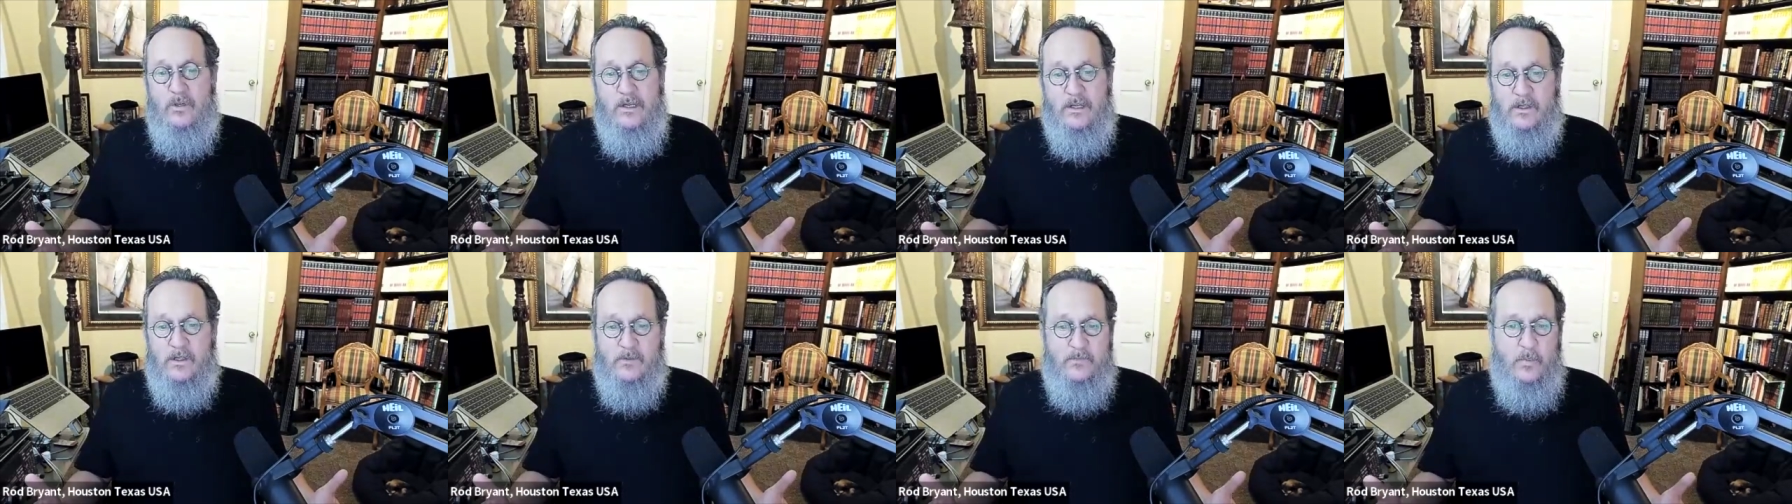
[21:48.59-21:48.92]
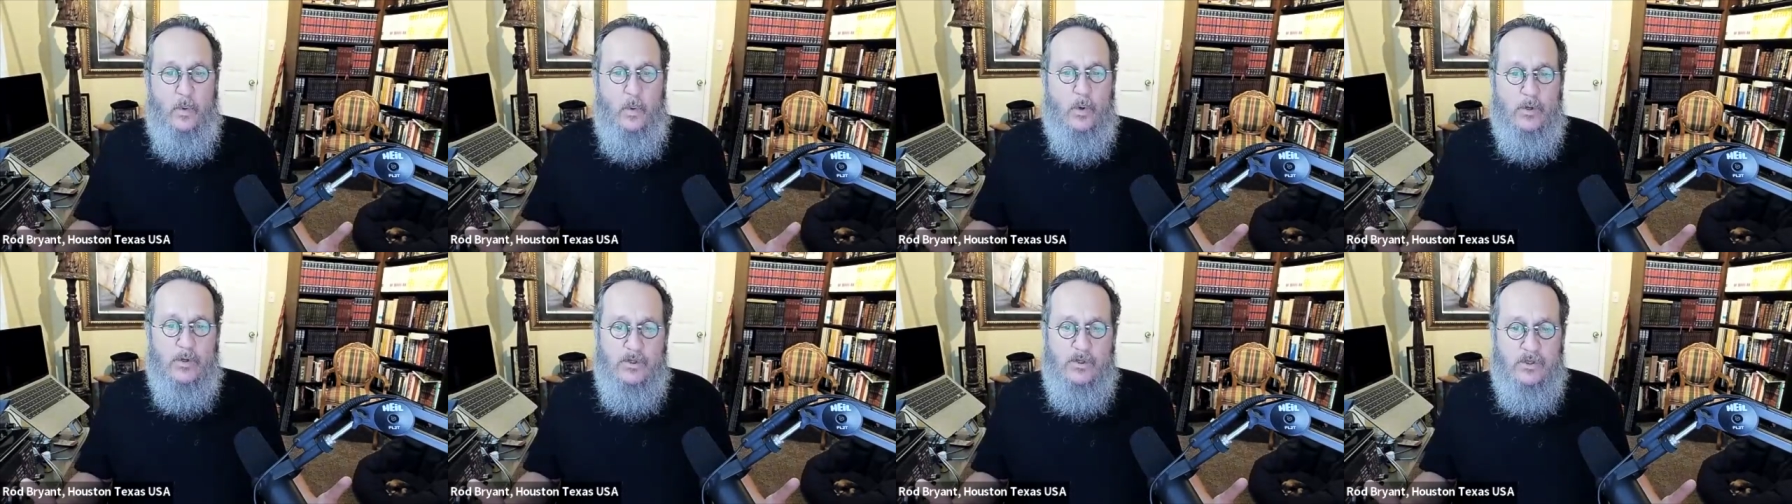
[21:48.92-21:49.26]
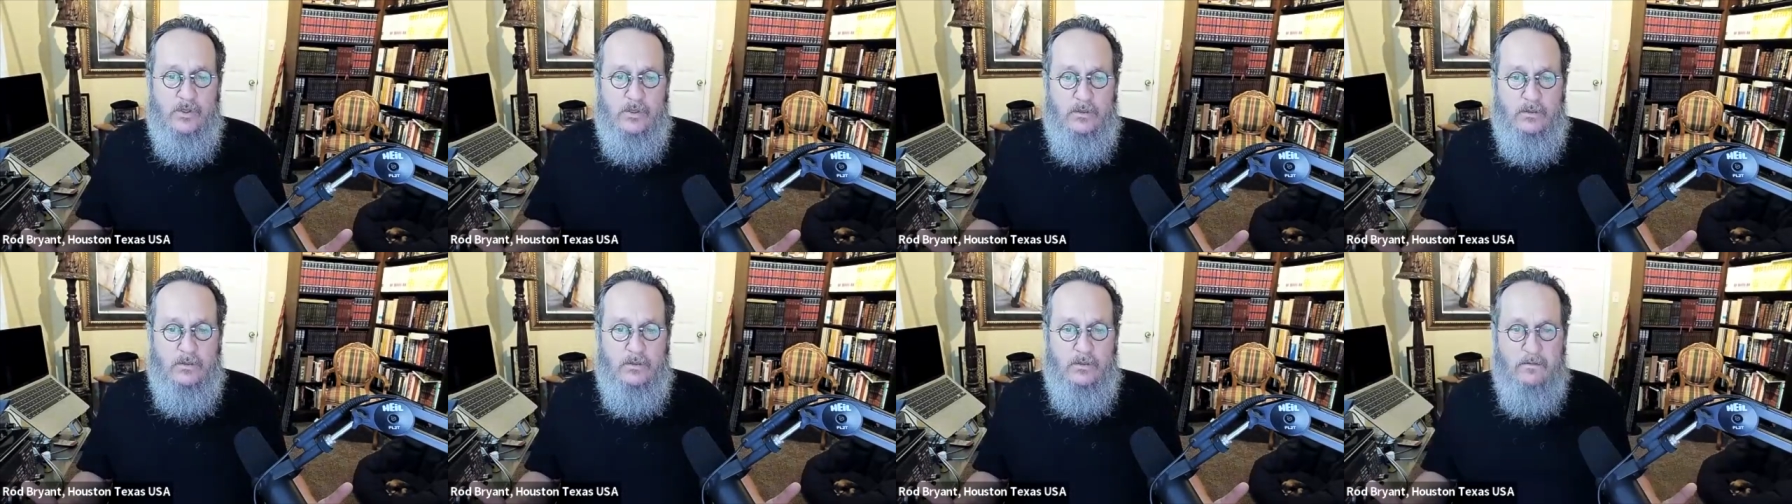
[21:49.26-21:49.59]
its
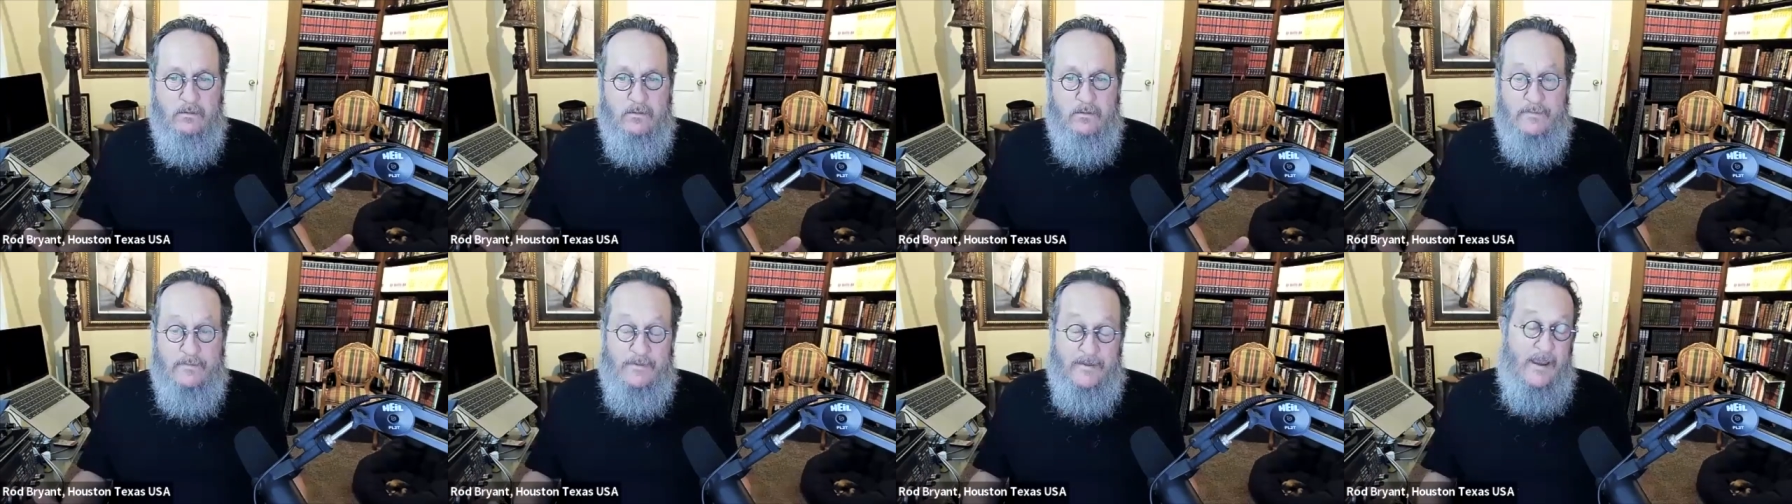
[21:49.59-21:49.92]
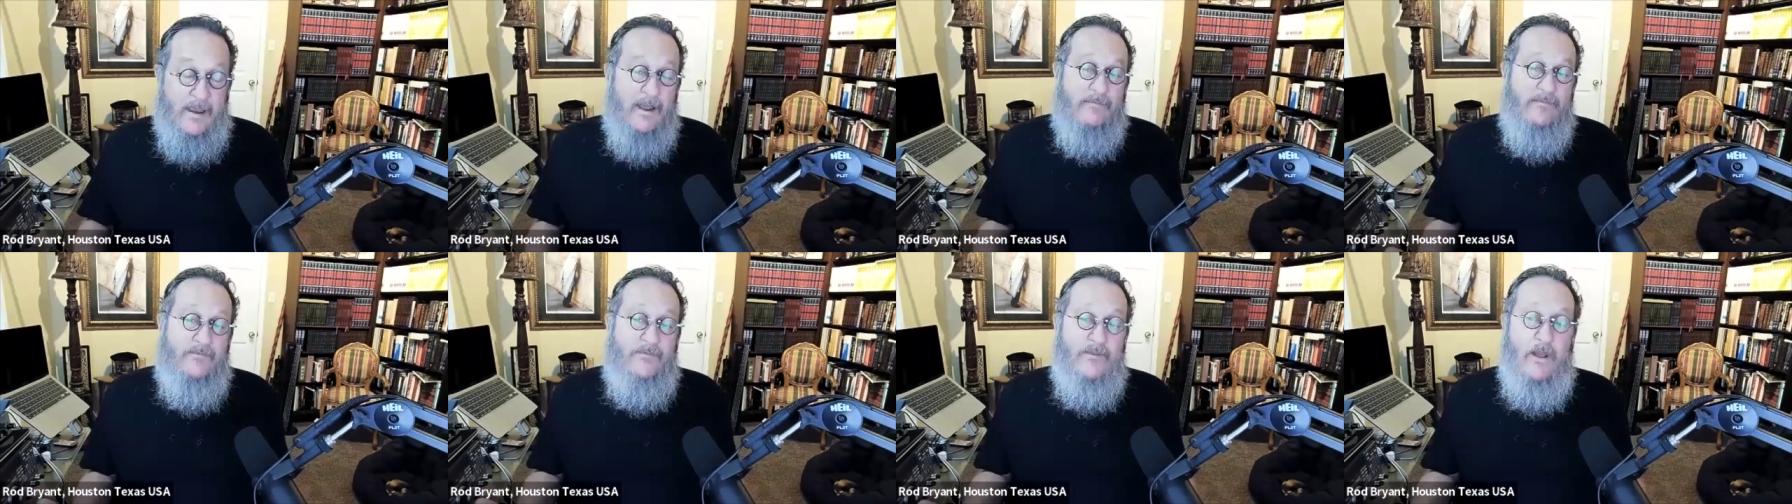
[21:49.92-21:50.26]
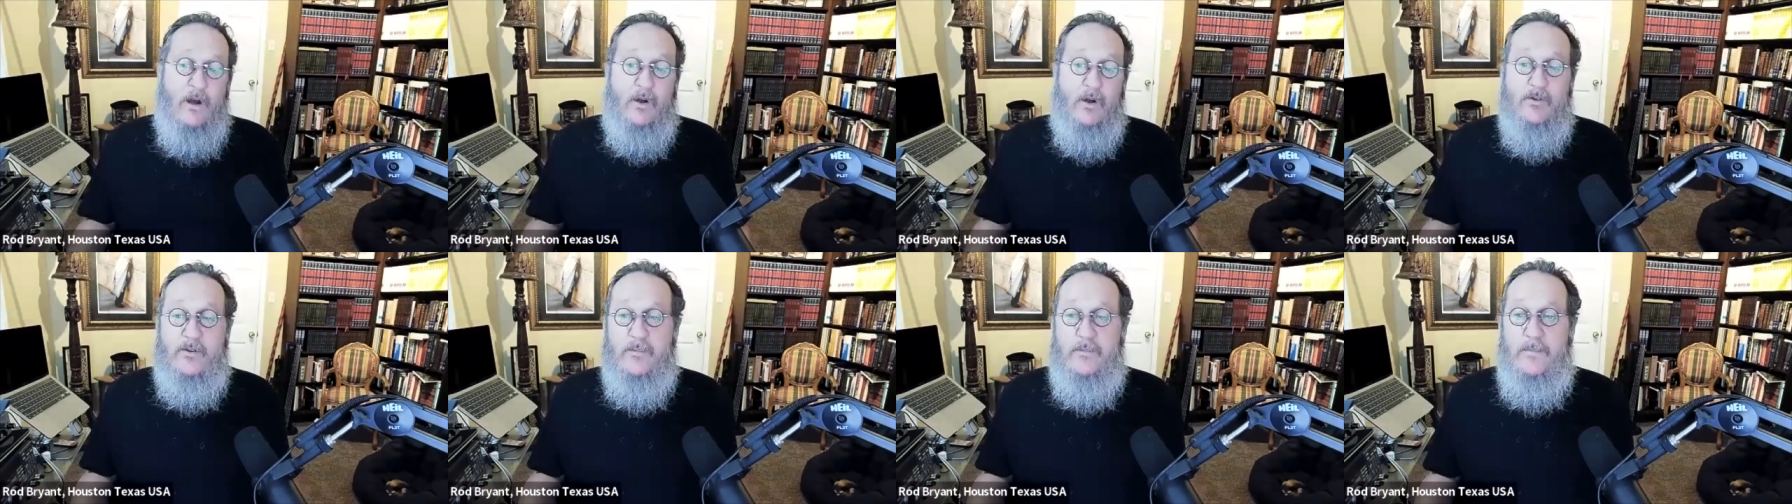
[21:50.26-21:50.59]
portion they have
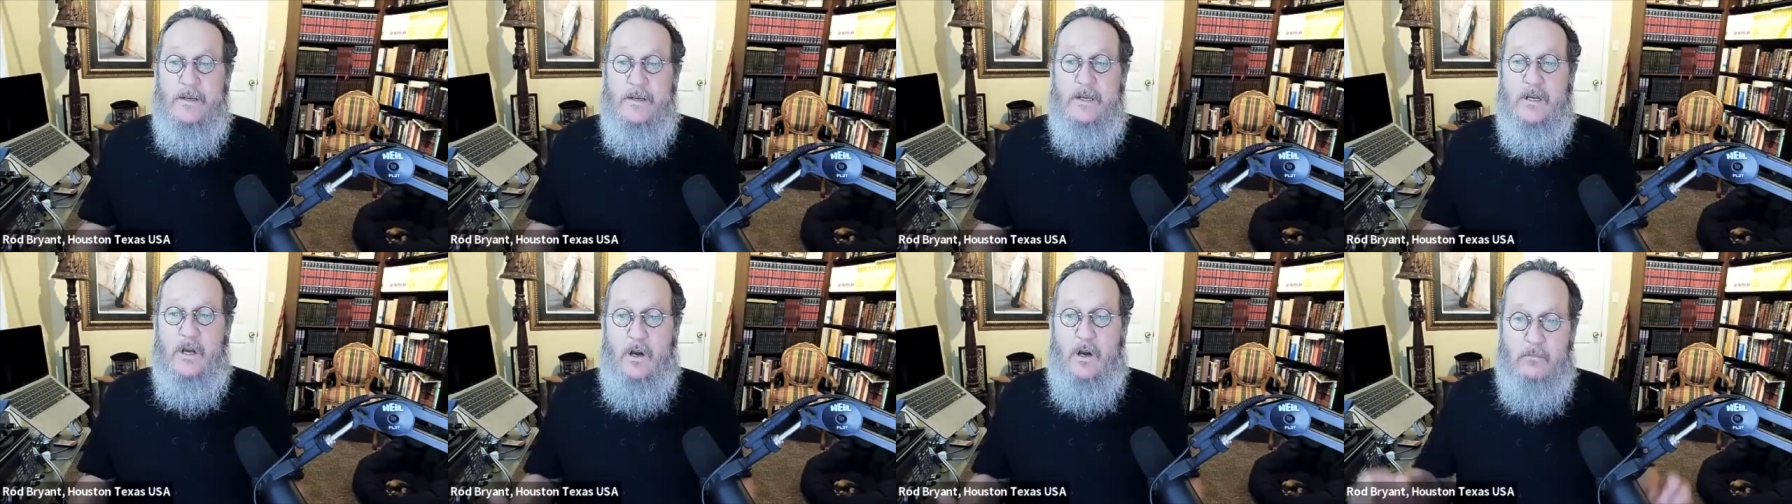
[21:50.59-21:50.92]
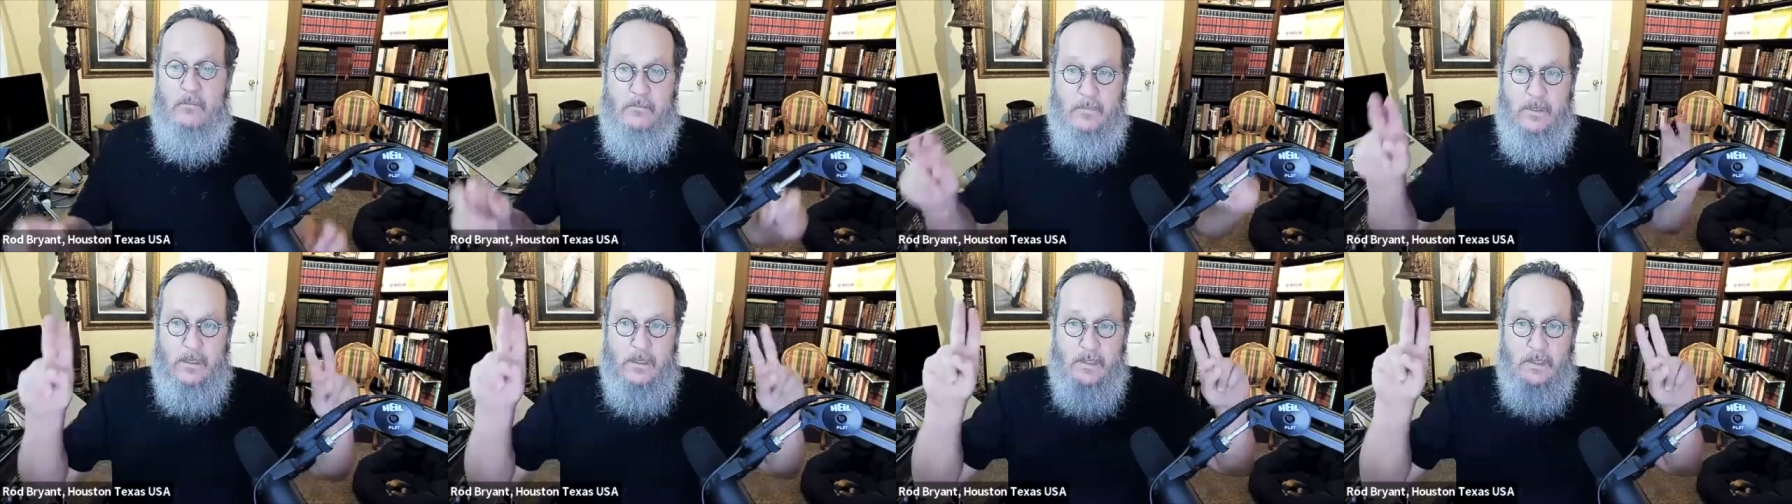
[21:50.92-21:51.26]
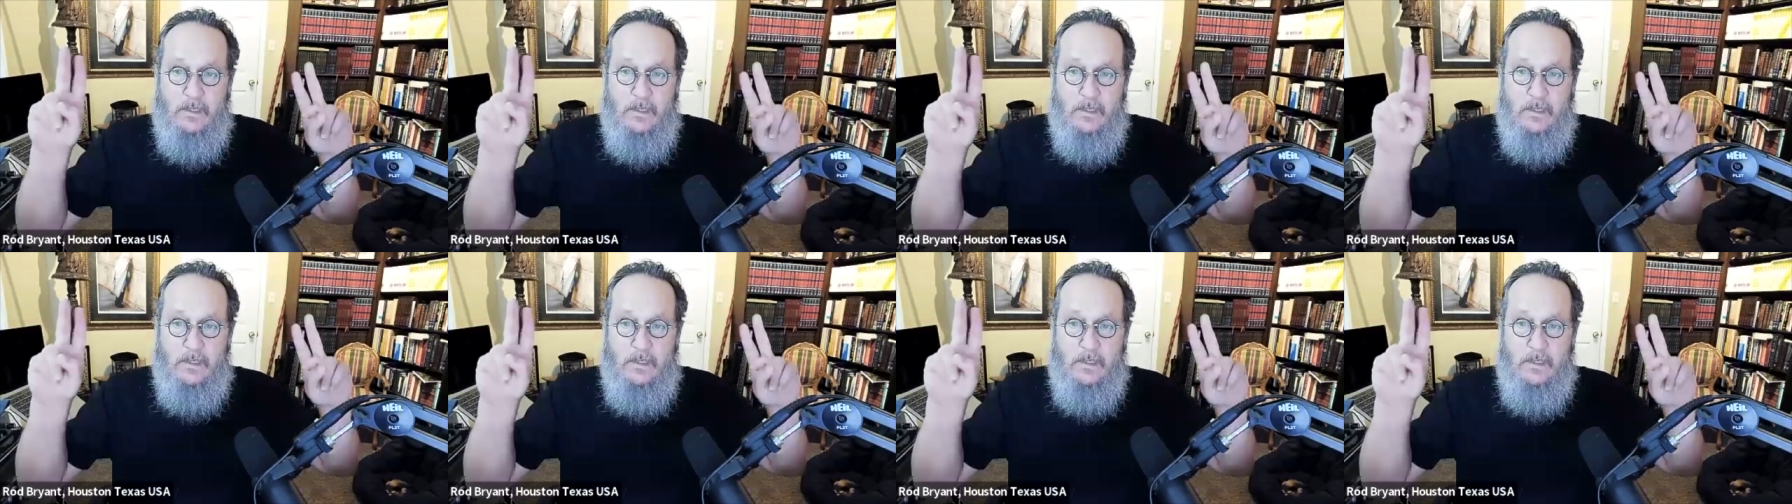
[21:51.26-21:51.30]
failed to become